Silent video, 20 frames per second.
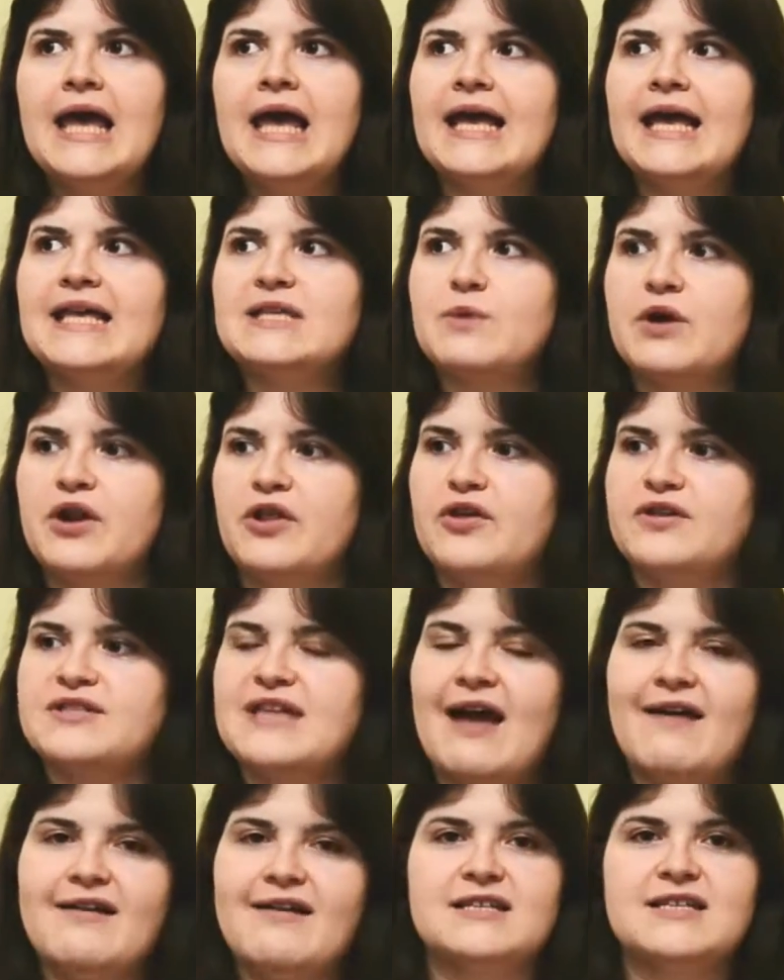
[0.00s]
is one of those
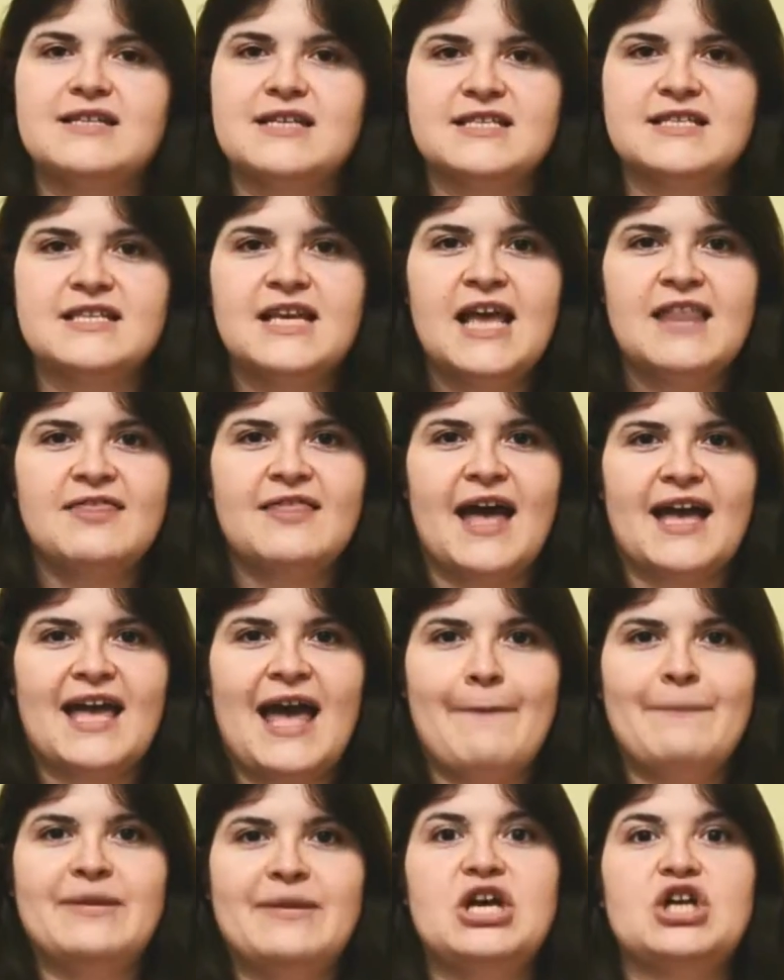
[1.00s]
characters that
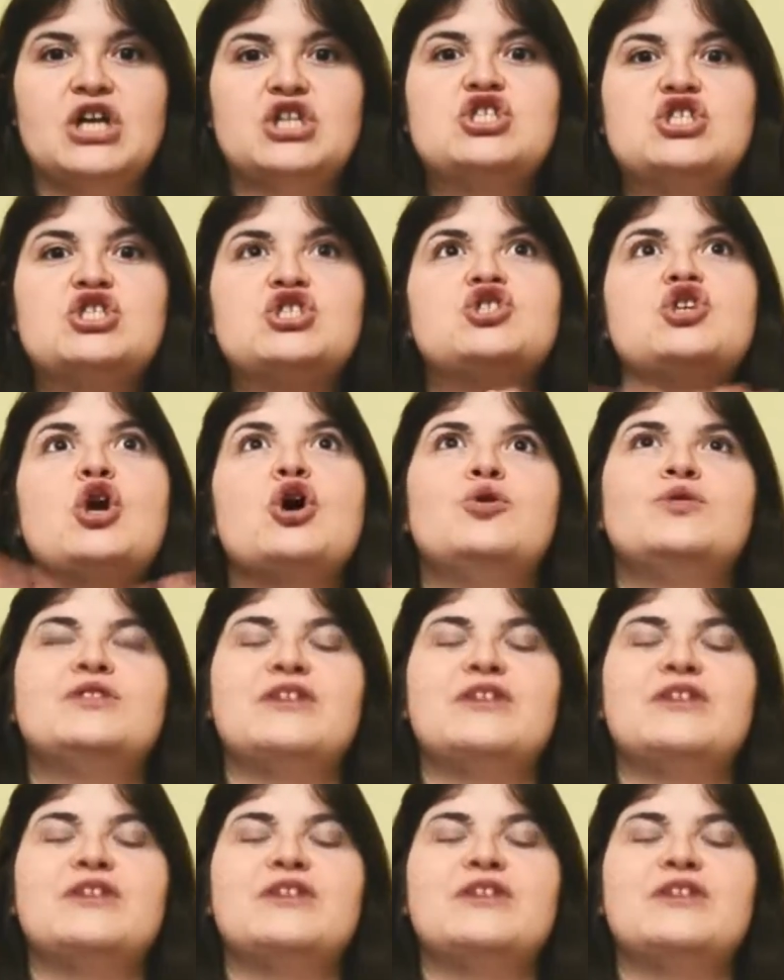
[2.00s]
can be done so